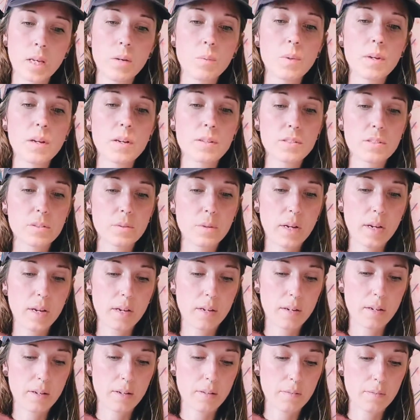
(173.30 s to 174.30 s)
We also
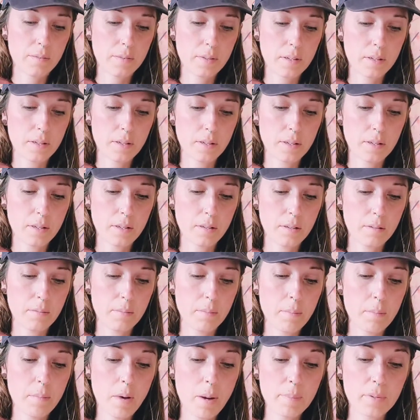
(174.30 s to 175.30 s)
have
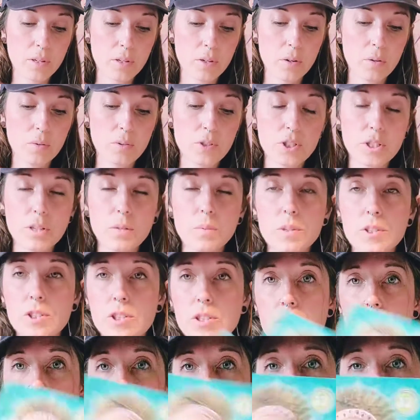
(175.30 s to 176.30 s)
Mama Kocha, which
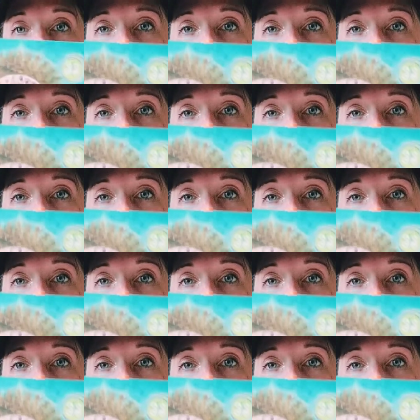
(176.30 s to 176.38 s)
is the